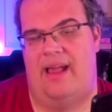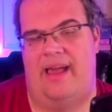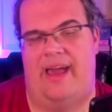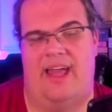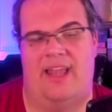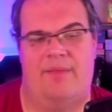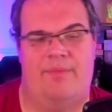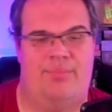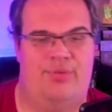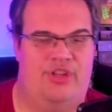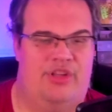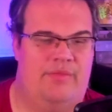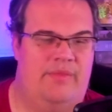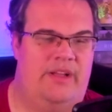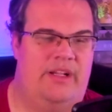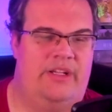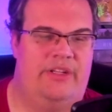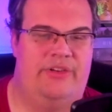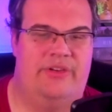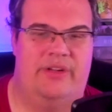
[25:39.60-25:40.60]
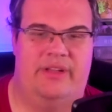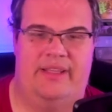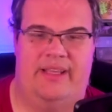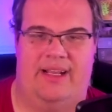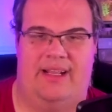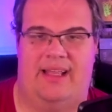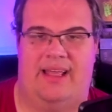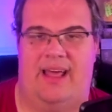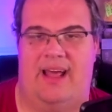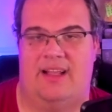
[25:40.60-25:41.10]
and put them into your
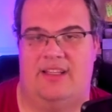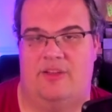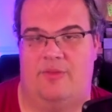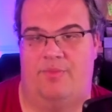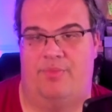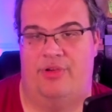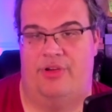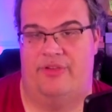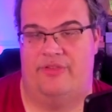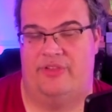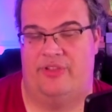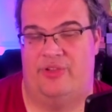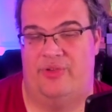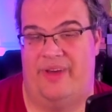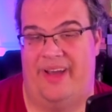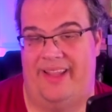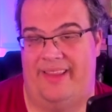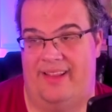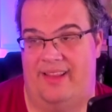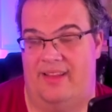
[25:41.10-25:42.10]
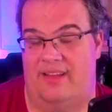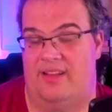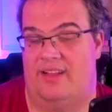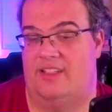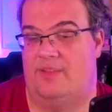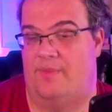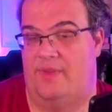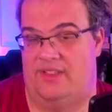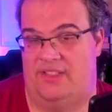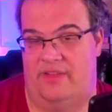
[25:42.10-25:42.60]
deck as opposed to
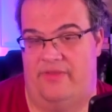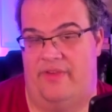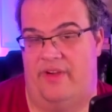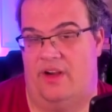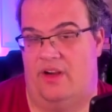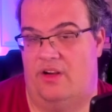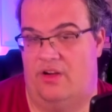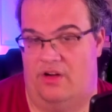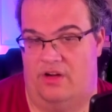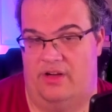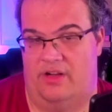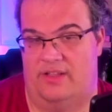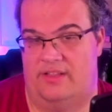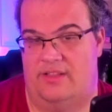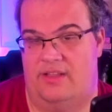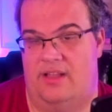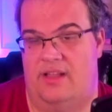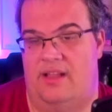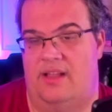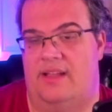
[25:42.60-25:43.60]
identity-specific cards.